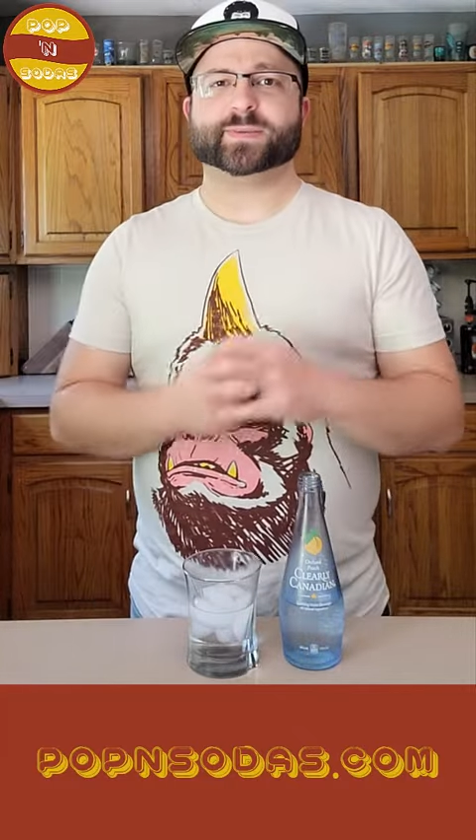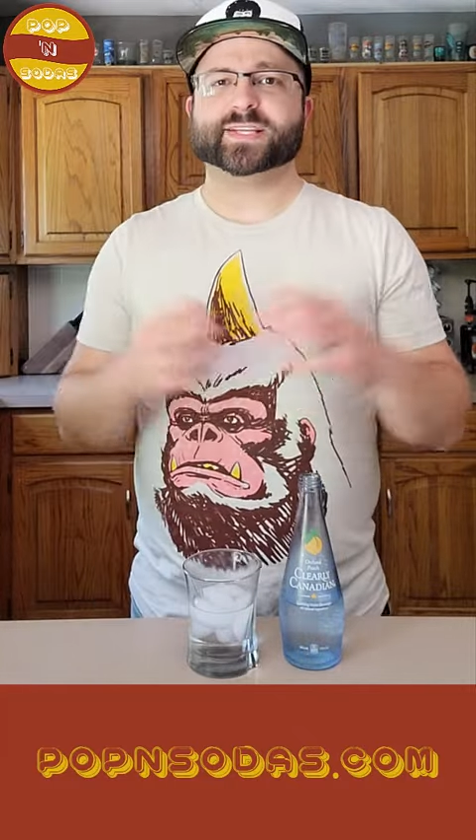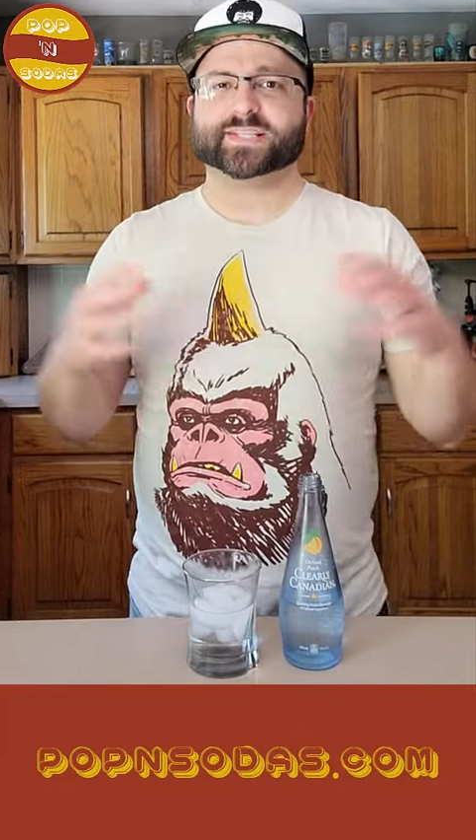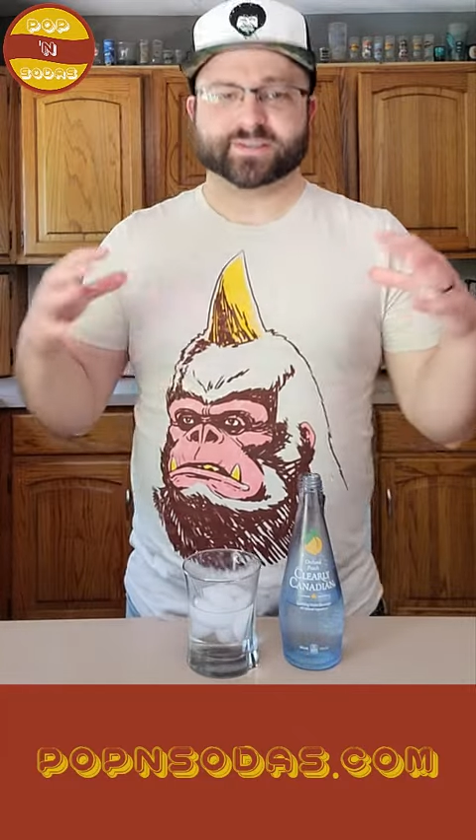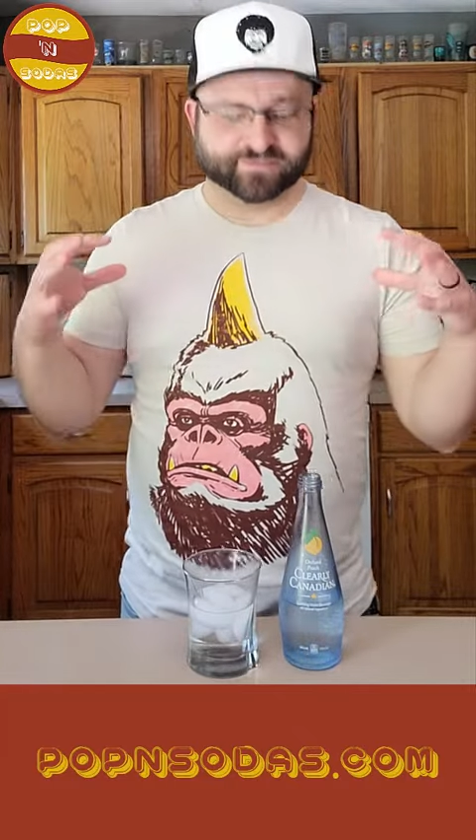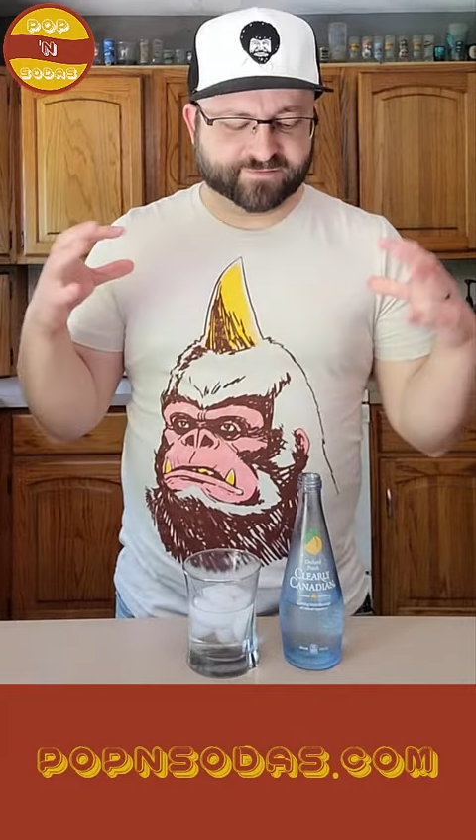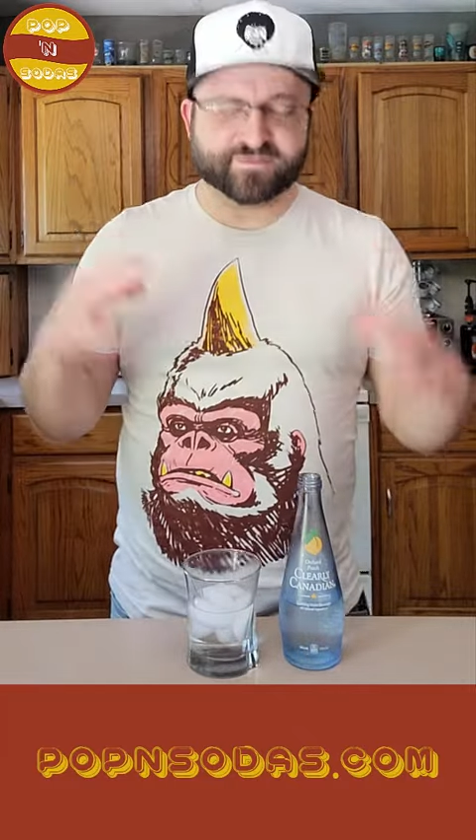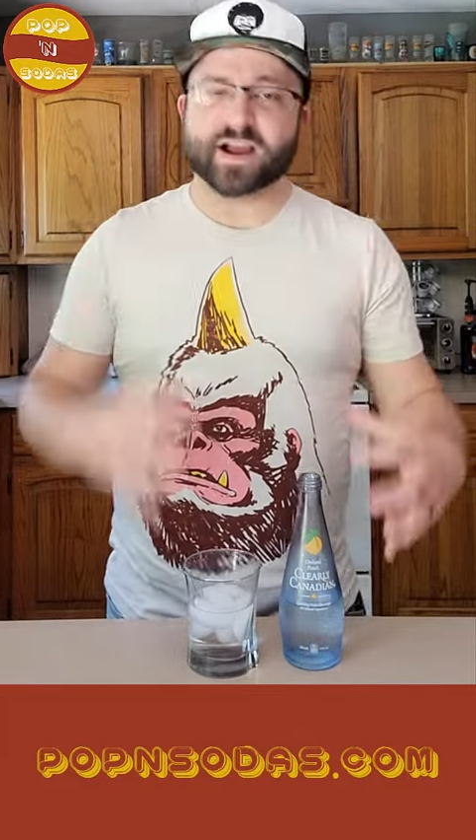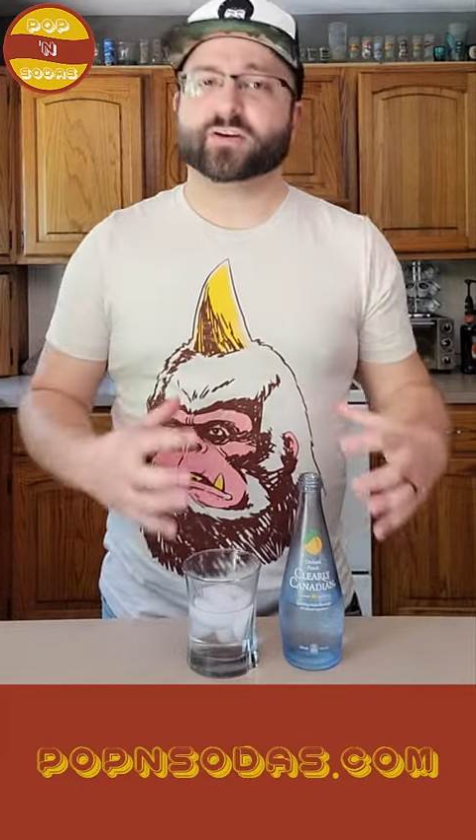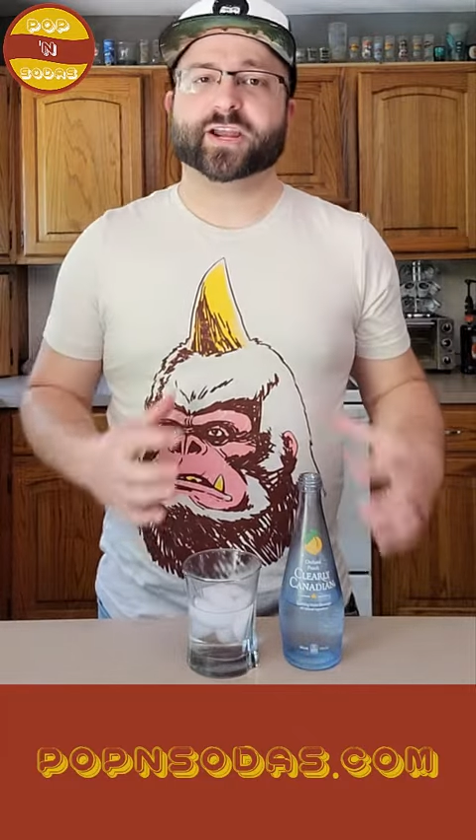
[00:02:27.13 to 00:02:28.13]
I mean, this is a
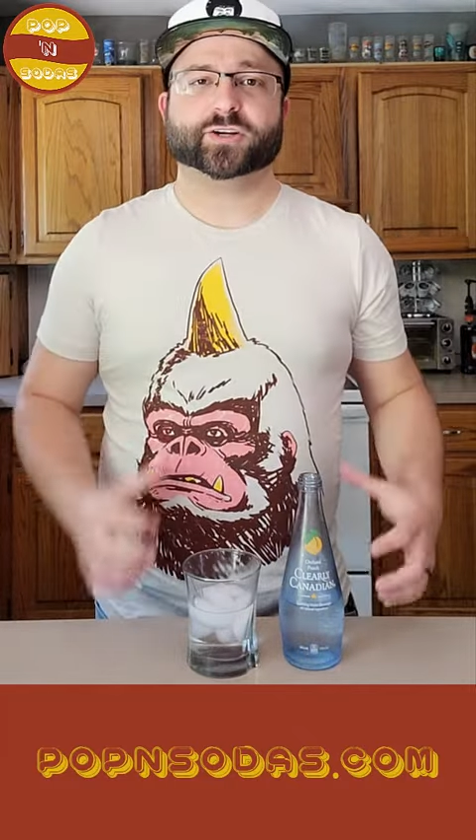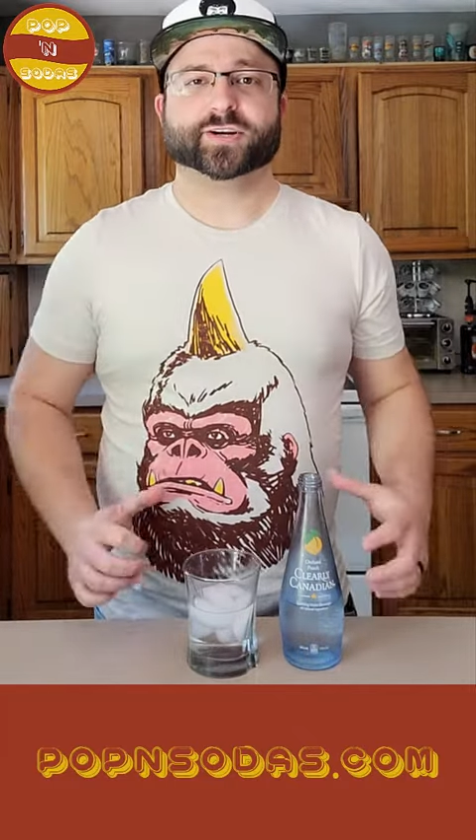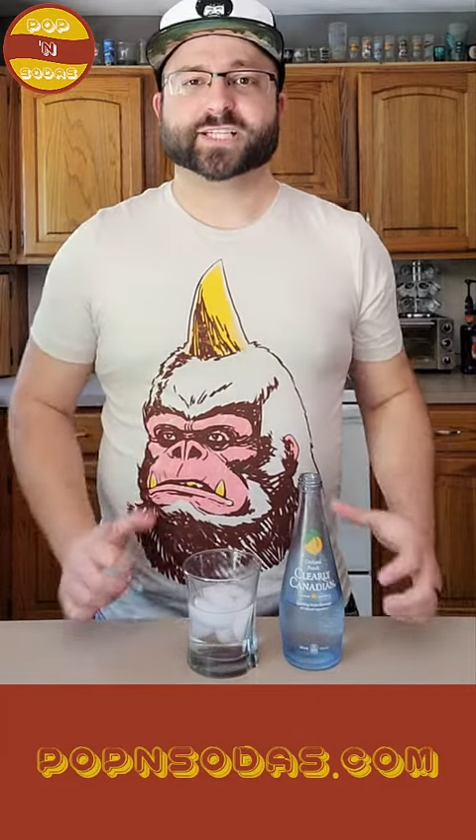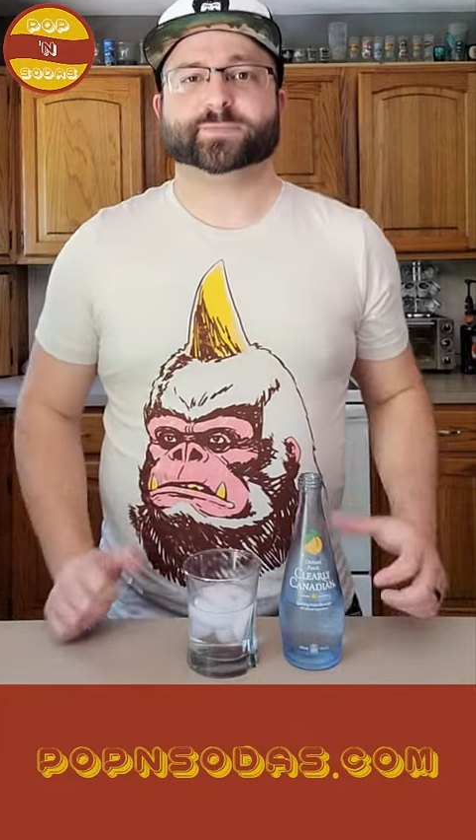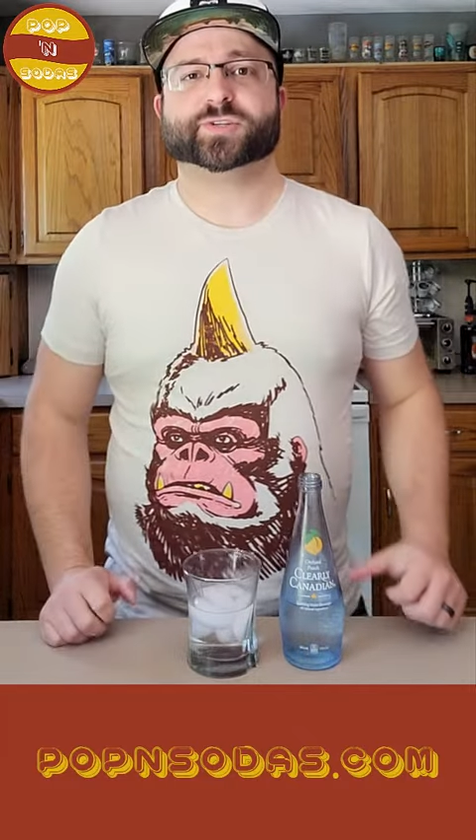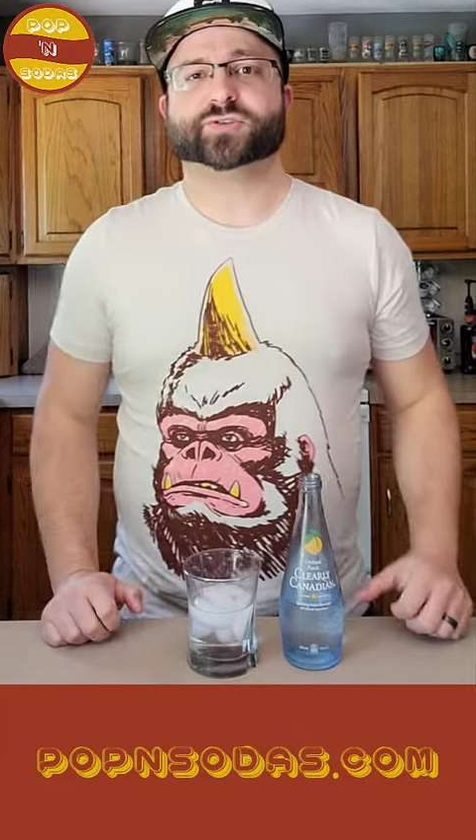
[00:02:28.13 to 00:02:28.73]
very crisp